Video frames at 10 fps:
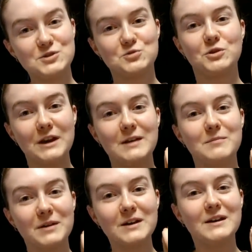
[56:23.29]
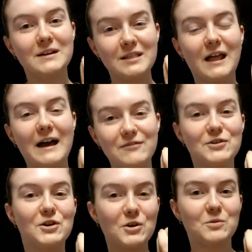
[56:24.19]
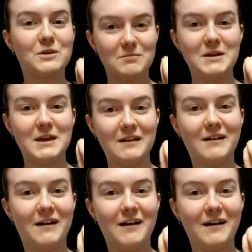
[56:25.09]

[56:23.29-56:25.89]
stream, live cook with me,